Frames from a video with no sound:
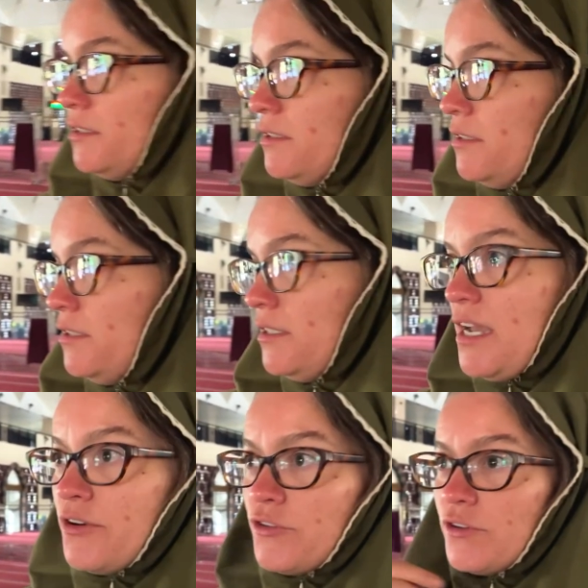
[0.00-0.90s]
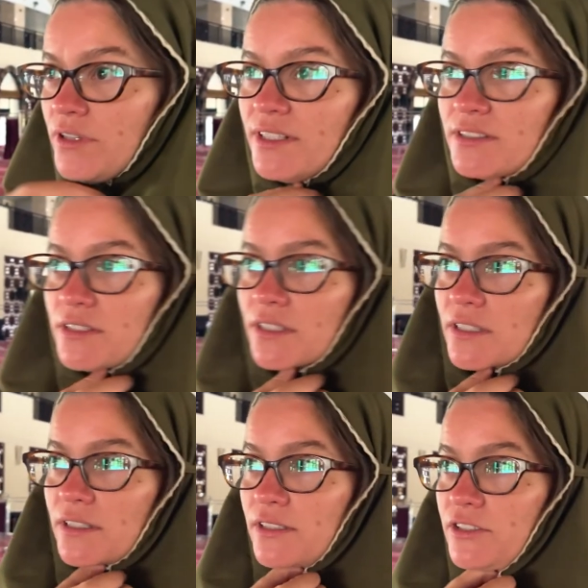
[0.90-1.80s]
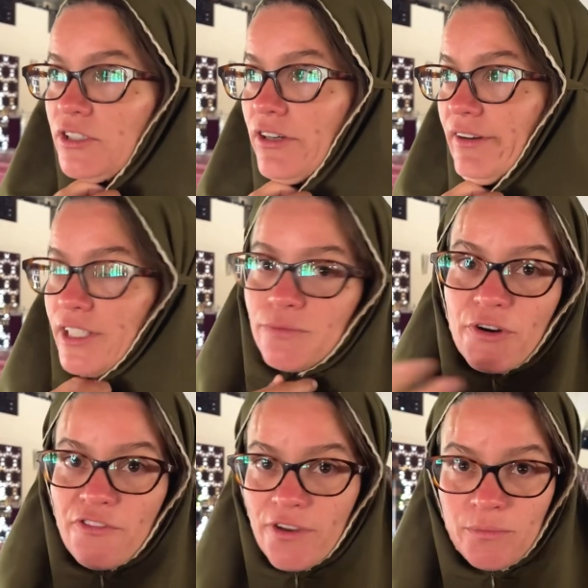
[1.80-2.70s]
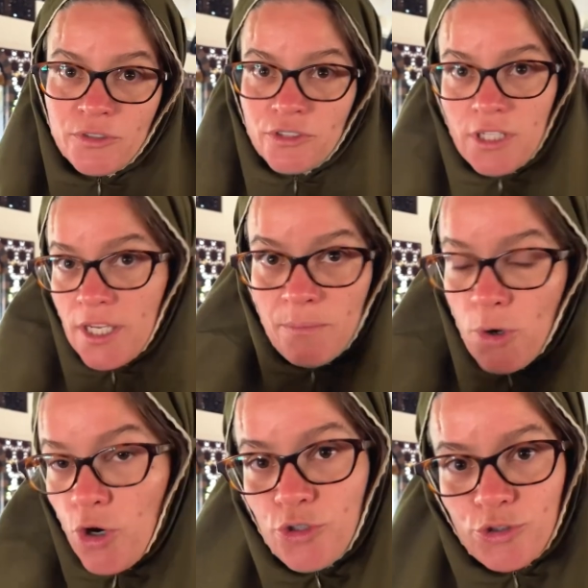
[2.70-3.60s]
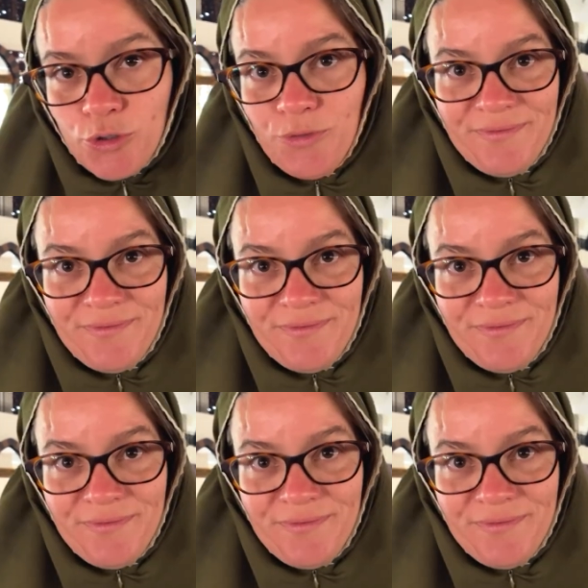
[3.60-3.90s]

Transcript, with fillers: Yeah. That that's the, the star. It's very famous like in Morocco too.